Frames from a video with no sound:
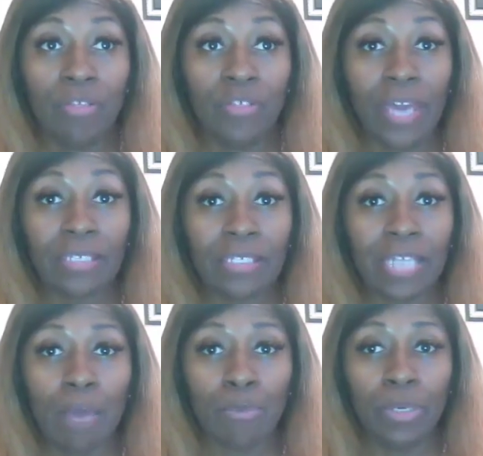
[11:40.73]
that is
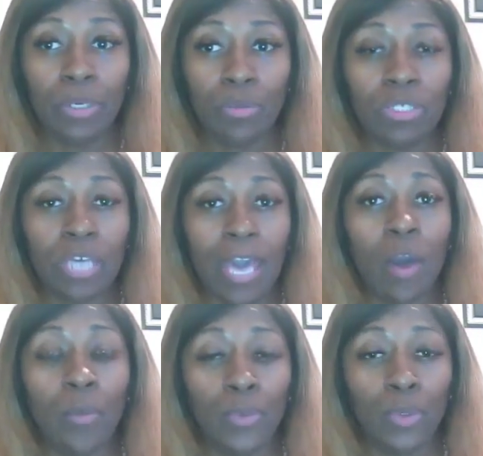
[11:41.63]
not built to
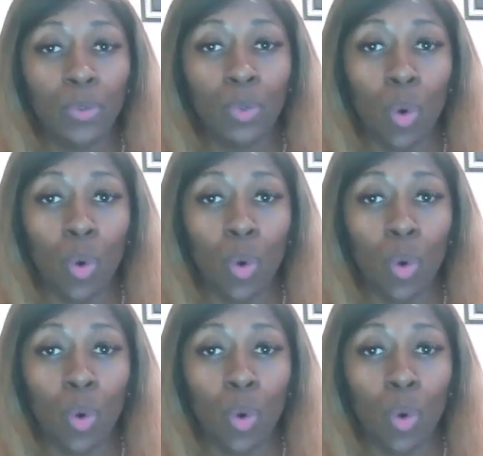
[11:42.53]
help you